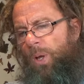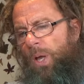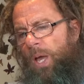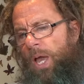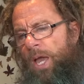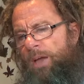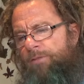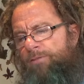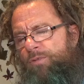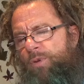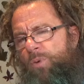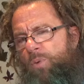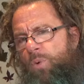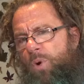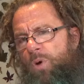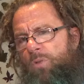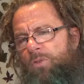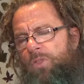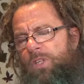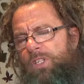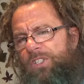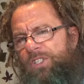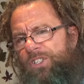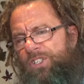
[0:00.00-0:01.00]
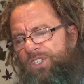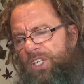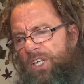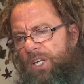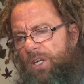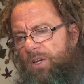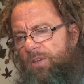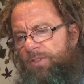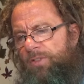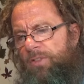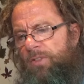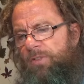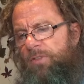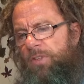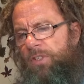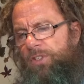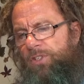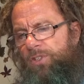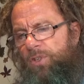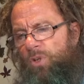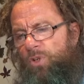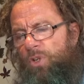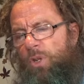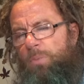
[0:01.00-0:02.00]
every one that seeth the
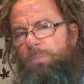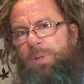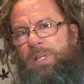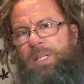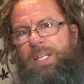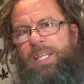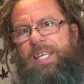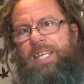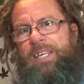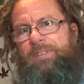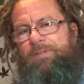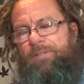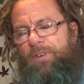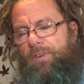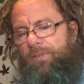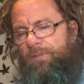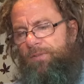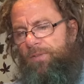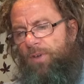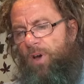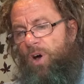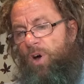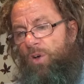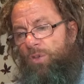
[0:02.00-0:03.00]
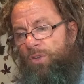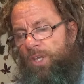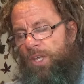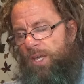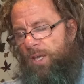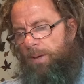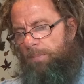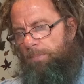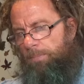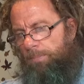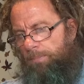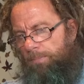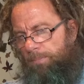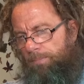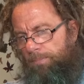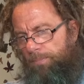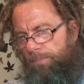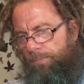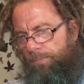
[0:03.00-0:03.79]
Son and believeth on him,